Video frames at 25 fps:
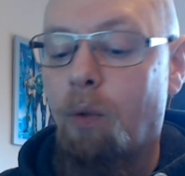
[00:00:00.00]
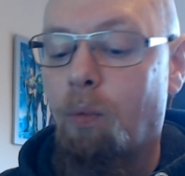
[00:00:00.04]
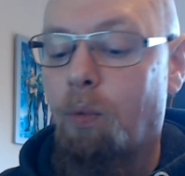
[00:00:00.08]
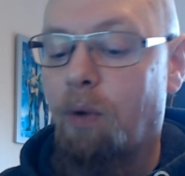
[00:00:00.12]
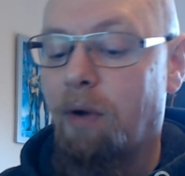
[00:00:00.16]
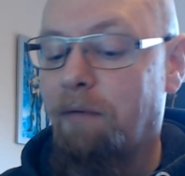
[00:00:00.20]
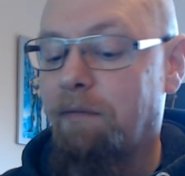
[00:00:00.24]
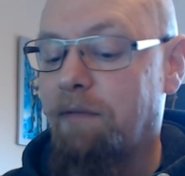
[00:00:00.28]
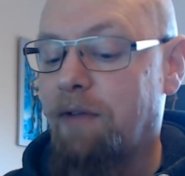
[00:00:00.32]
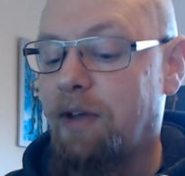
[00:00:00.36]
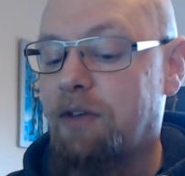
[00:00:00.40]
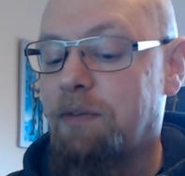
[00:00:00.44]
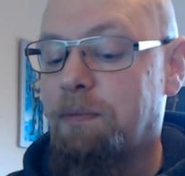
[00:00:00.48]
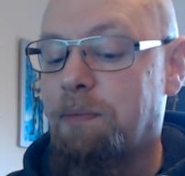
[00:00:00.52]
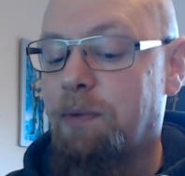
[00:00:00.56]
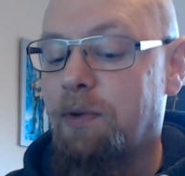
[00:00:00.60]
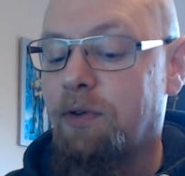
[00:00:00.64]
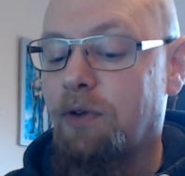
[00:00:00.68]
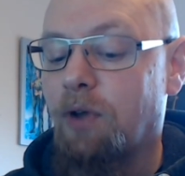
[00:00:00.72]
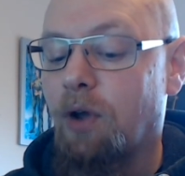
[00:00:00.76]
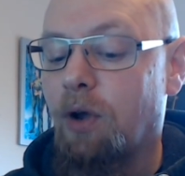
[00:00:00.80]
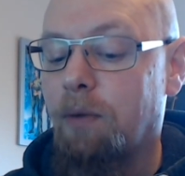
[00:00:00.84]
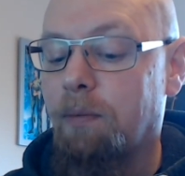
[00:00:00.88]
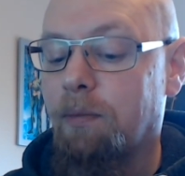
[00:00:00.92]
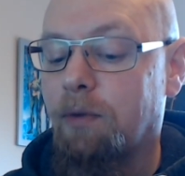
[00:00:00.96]
When
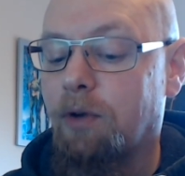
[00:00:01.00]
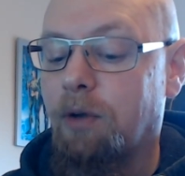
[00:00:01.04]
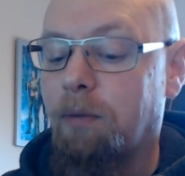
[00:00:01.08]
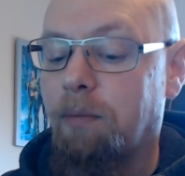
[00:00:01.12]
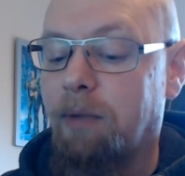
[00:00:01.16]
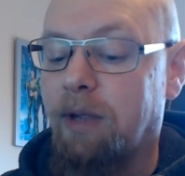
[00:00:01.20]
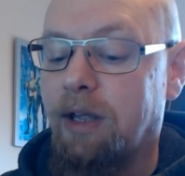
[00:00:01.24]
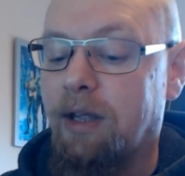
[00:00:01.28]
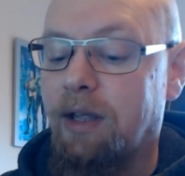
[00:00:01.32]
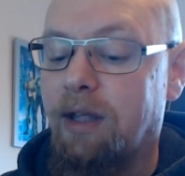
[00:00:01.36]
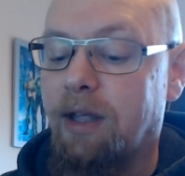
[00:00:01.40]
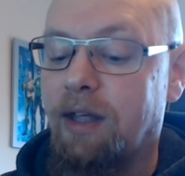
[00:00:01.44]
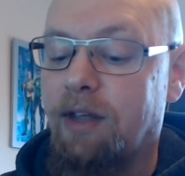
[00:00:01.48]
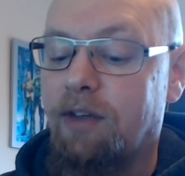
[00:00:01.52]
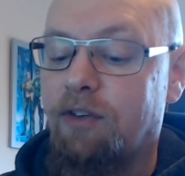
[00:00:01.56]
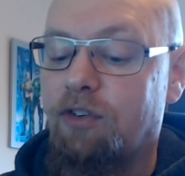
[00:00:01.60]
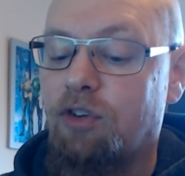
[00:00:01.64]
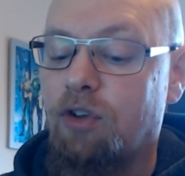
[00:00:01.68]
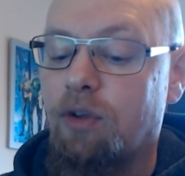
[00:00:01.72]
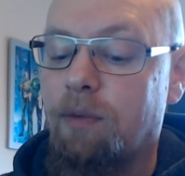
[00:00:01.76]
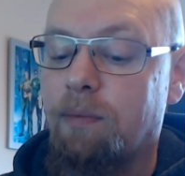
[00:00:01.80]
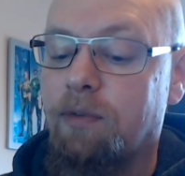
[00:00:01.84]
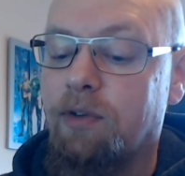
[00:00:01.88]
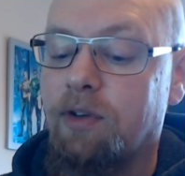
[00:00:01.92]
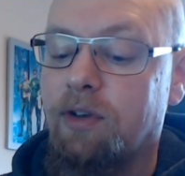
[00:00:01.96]
Vesper's homecoming
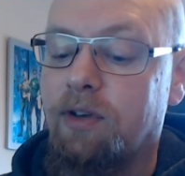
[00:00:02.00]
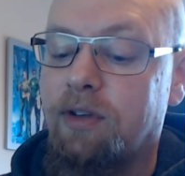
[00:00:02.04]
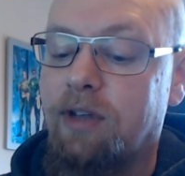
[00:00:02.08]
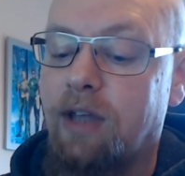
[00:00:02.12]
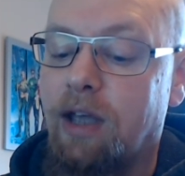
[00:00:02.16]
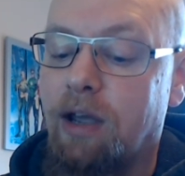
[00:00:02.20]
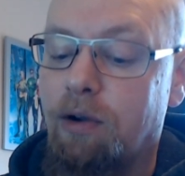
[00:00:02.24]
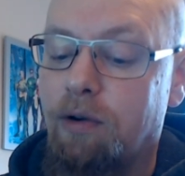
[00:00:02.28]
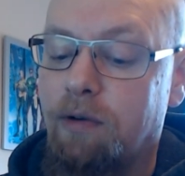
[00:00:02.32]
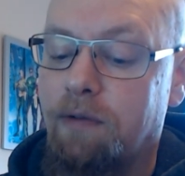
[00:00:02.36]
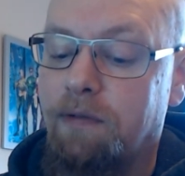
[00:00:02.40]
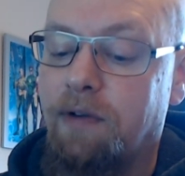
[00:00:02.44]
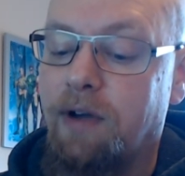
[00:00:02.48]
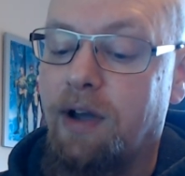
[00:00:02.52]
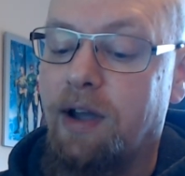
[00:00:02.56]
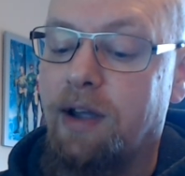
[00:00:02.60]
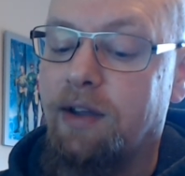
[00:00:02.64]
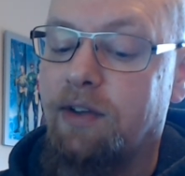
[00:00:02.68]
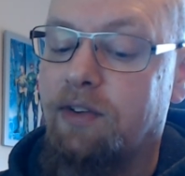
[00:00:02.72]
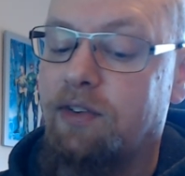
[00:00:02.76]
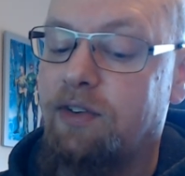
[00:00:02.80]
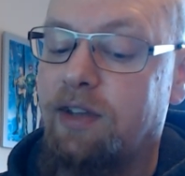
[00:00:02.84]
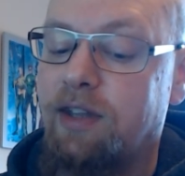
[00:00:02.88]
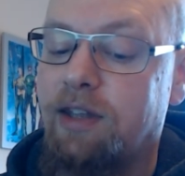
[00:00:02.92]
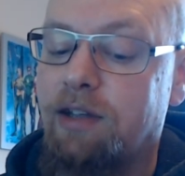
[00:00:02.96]
exhumes a
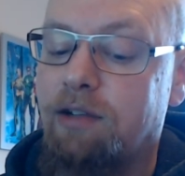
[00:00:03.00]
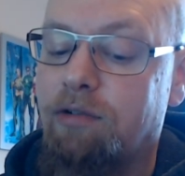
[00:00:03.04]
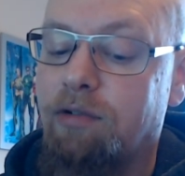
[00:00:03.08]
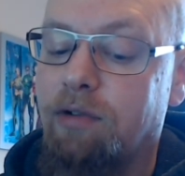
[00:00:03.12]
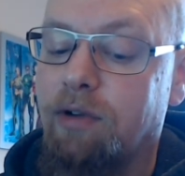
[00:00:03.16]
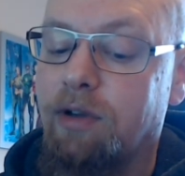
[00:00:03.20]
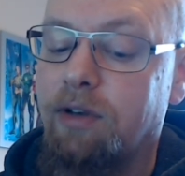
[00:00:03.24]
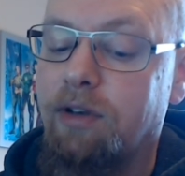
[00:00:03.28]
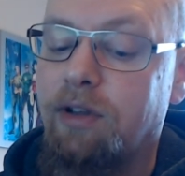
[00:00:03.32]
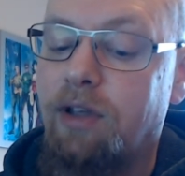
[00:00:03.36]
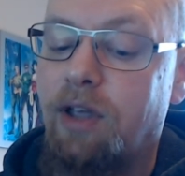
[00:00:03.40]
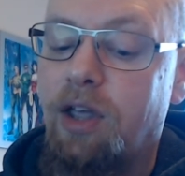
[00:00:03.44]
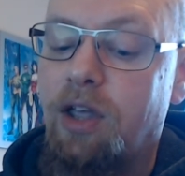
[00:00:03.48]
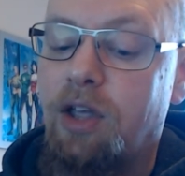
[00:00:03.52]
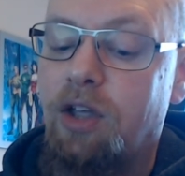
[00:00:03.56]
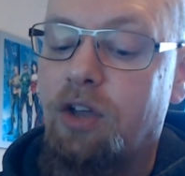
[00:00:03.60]
terrifying secret,